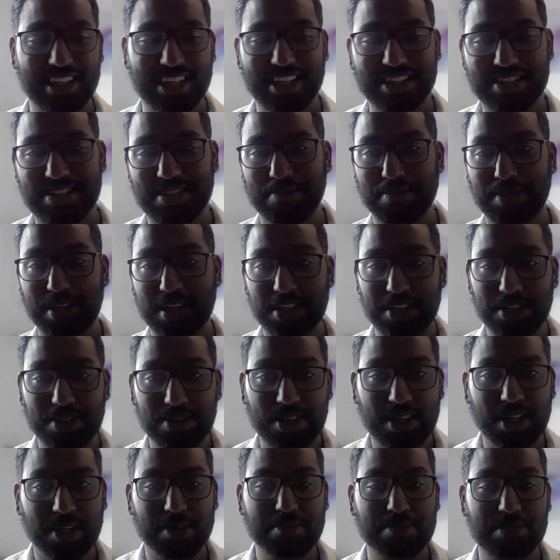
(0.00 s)
there, something
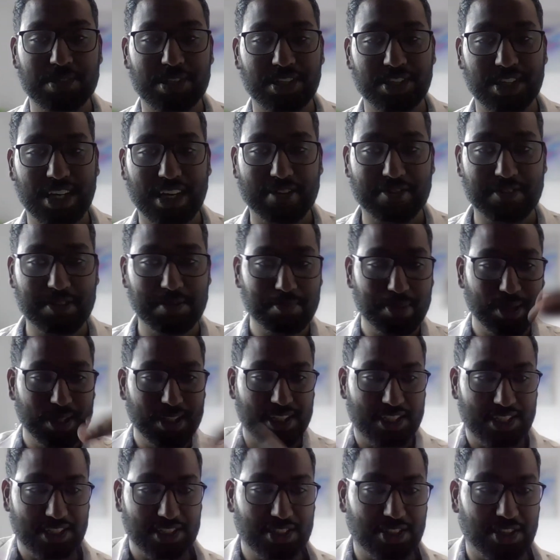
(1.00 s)
new comes and you have to put
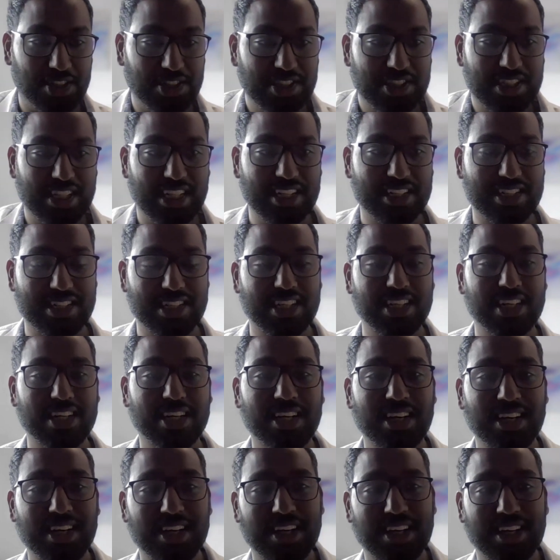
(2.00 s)
it in context.
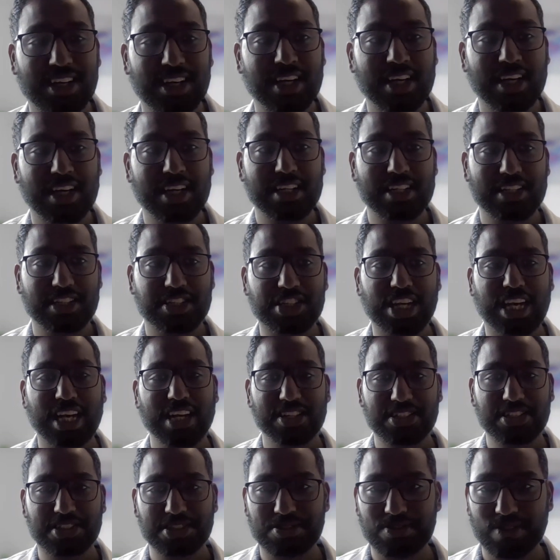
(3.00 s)
And the
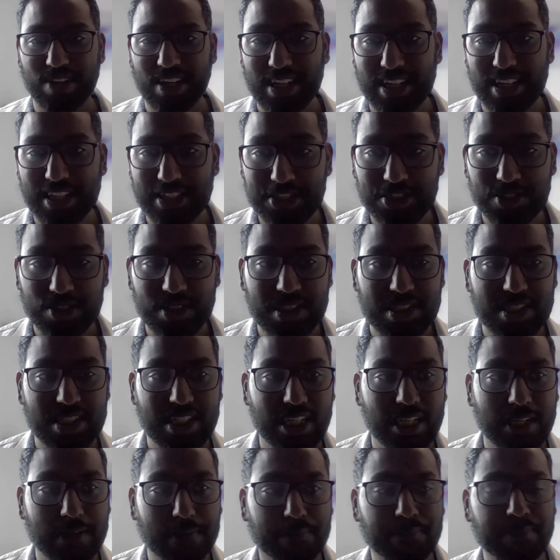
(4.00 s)
challenge is really
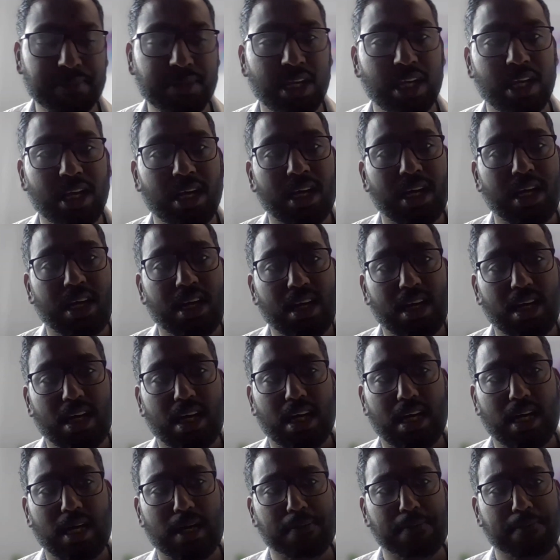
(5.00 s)
interesting.
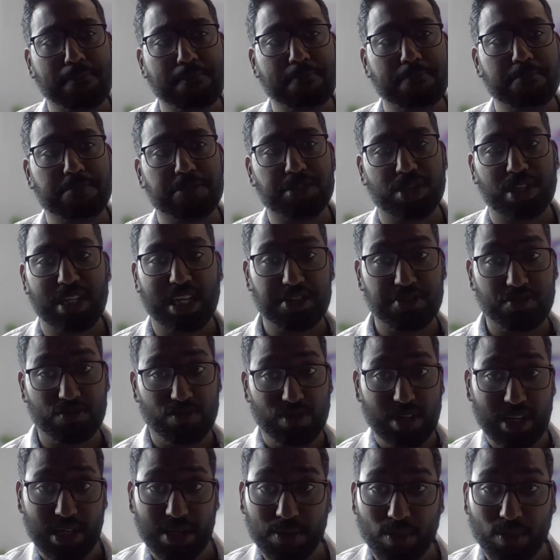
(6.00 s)
So that's really